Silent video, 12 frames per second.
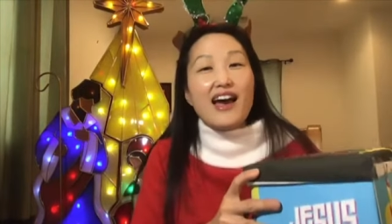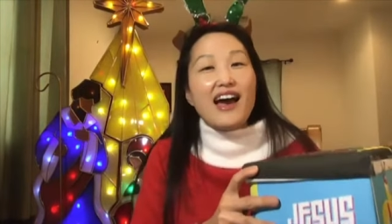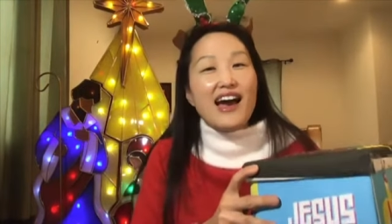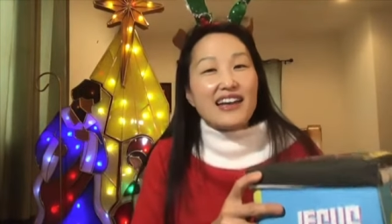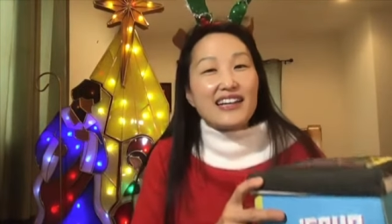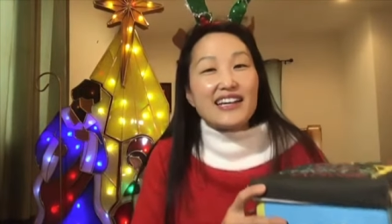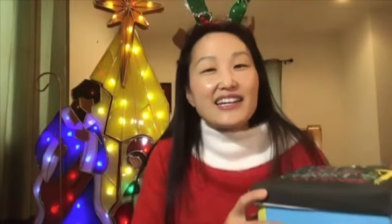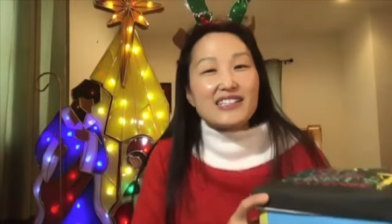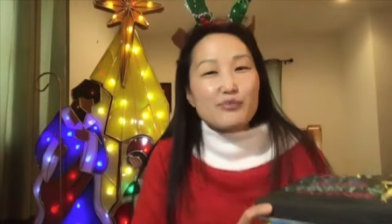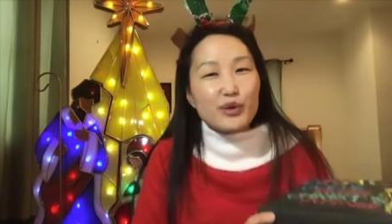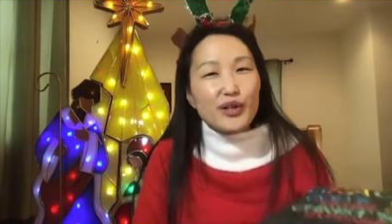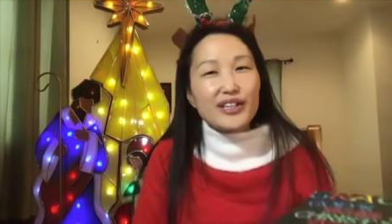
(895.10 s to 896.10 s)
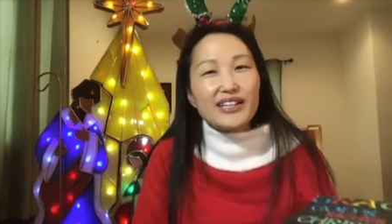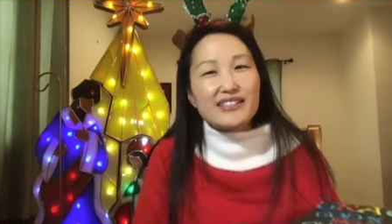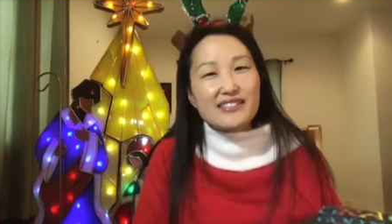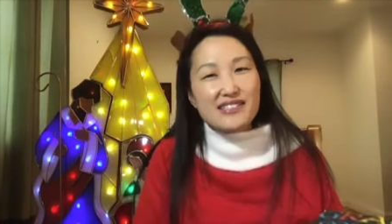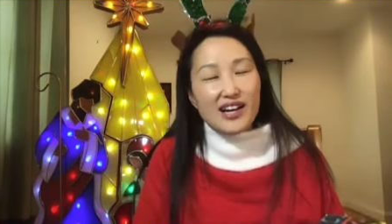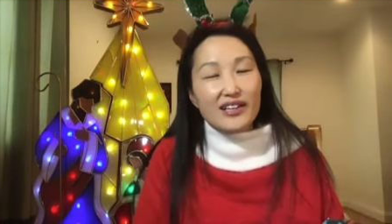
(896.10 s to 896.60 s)
And He has put
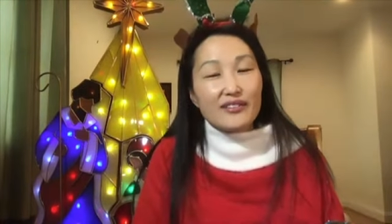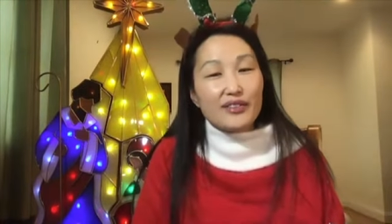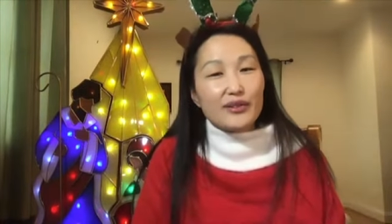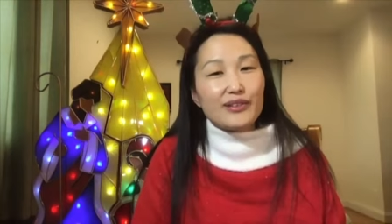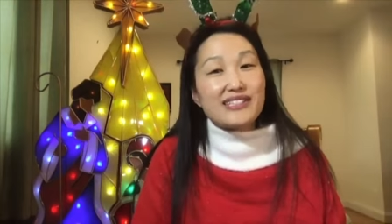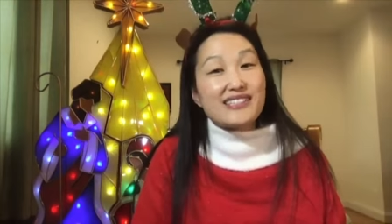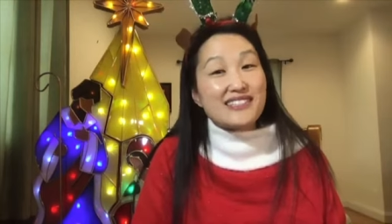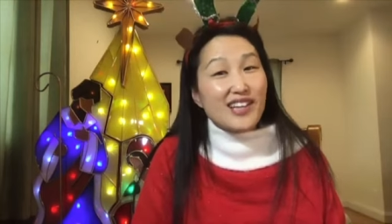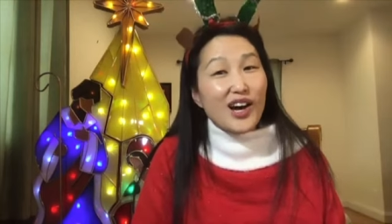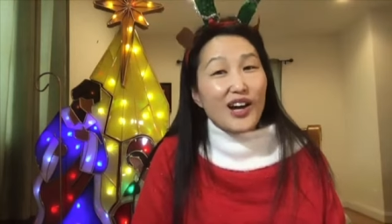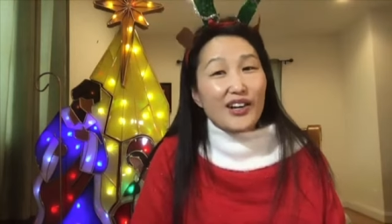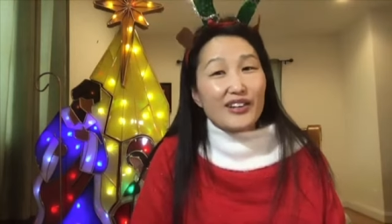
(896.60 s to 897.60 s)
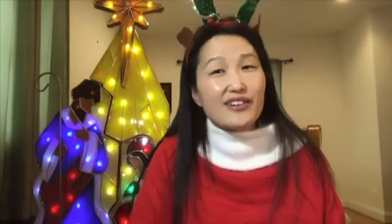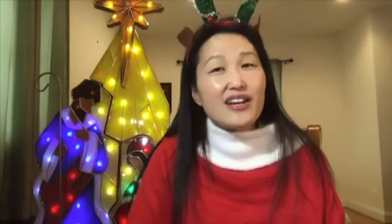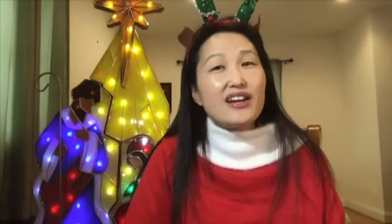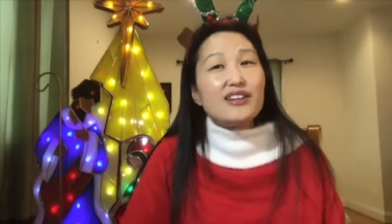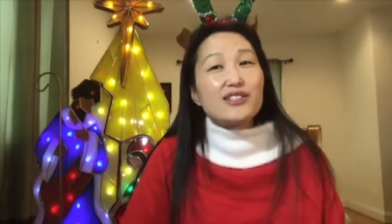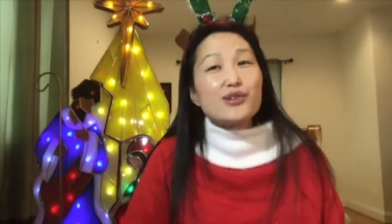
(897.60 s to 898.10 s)
inside of you a desire
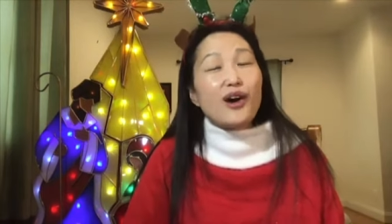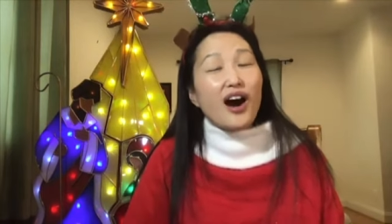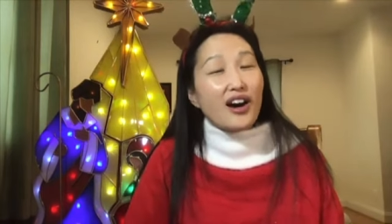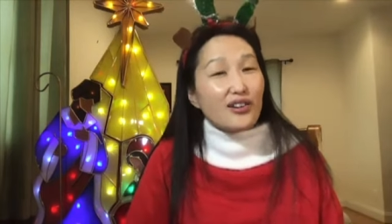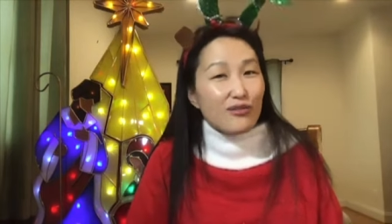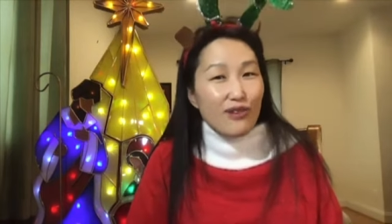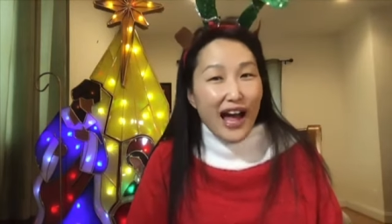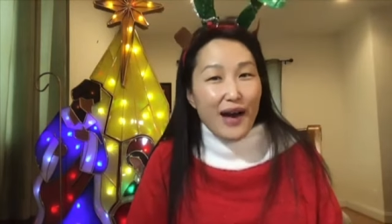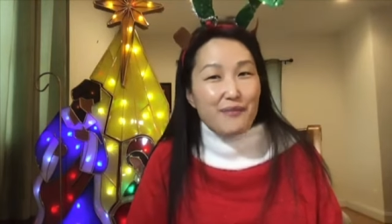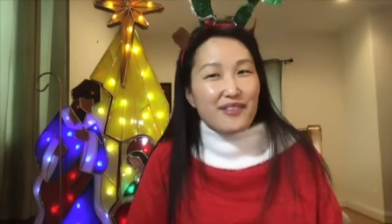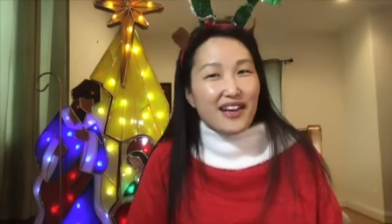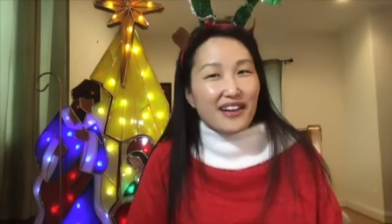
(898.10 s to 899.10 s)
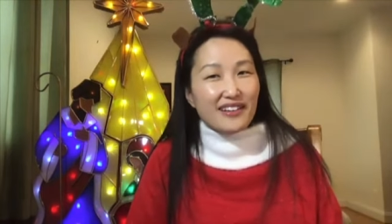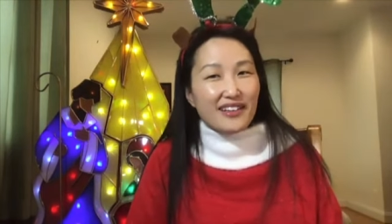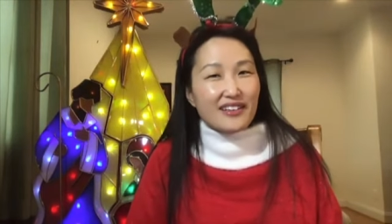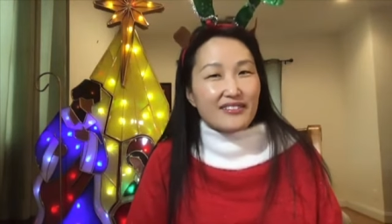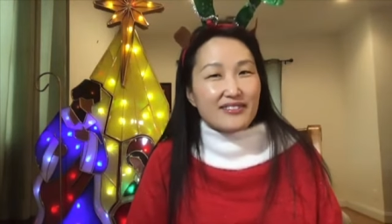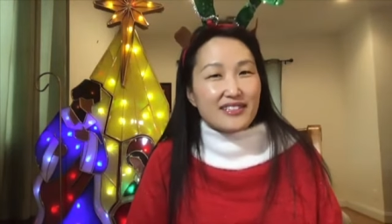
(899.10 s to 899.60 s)
to unwrap that
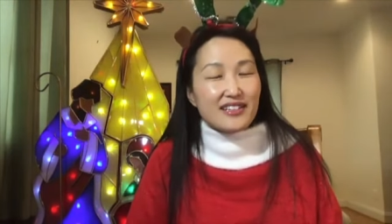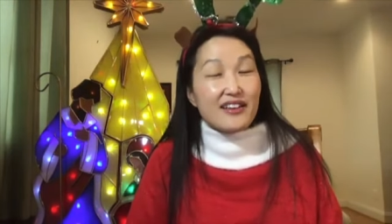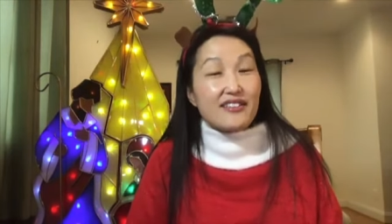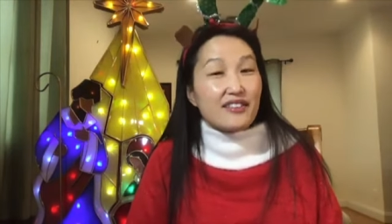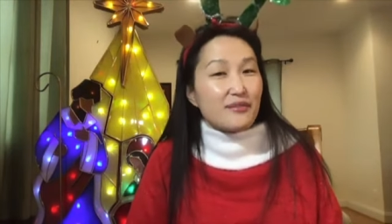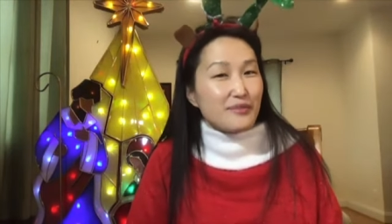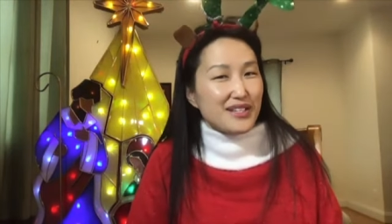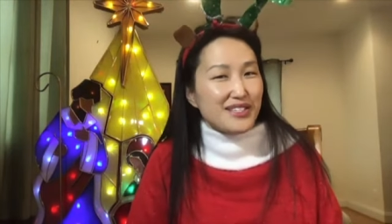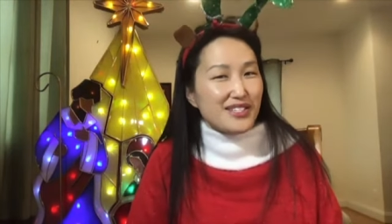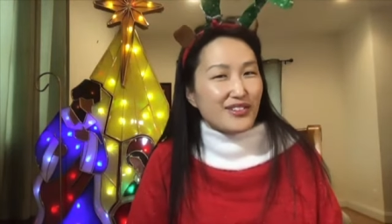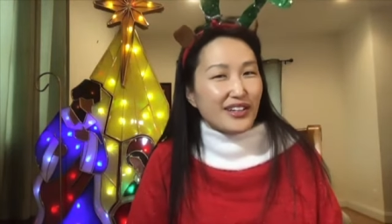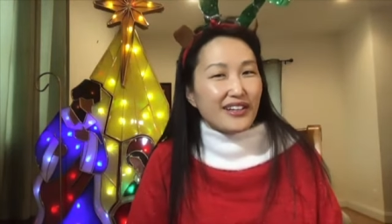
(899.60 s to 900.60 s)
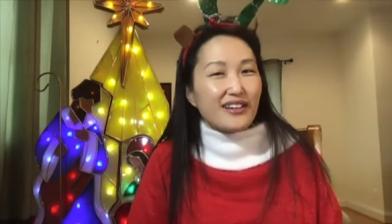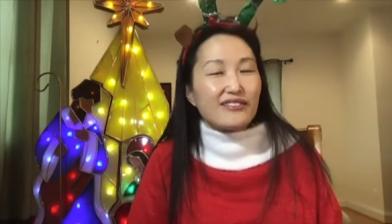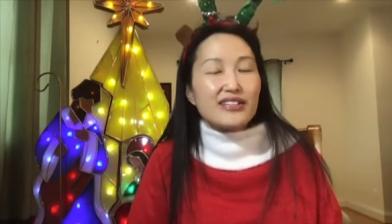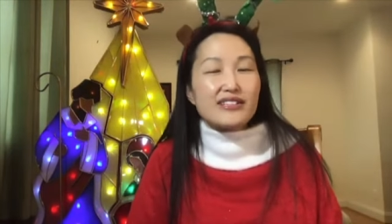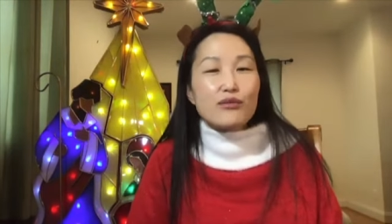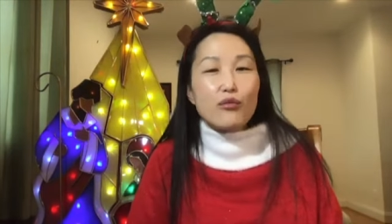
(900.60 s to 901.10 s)
gift, the mystery of
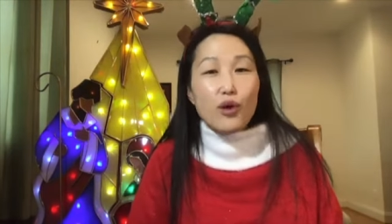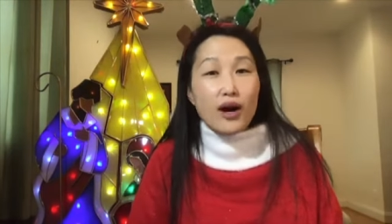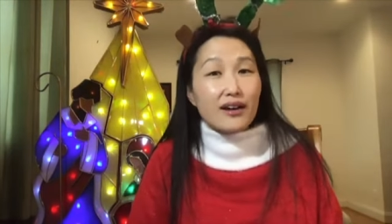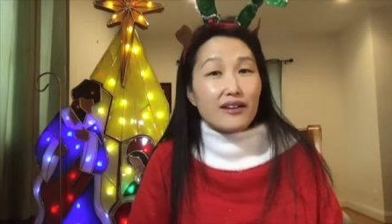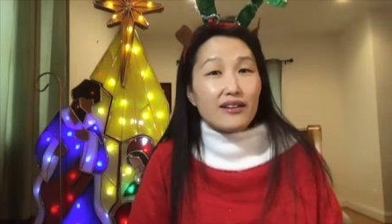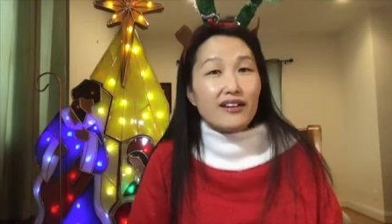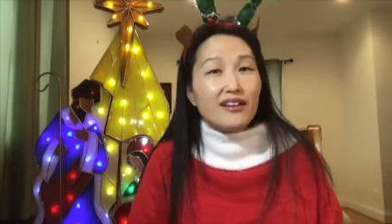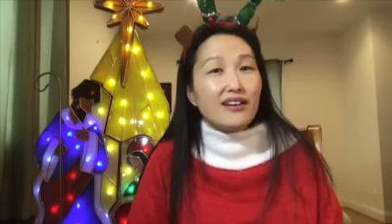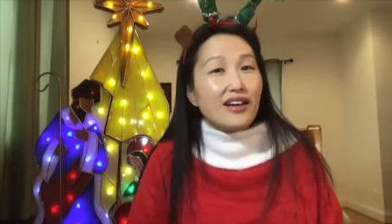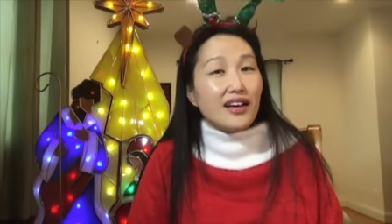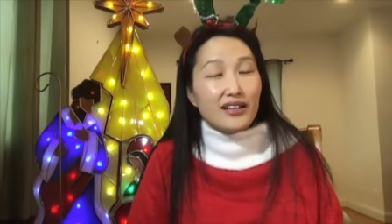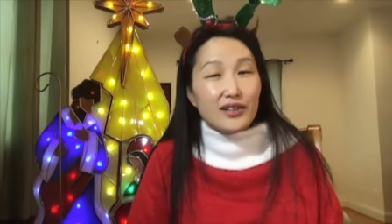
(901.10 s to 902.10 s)
His one and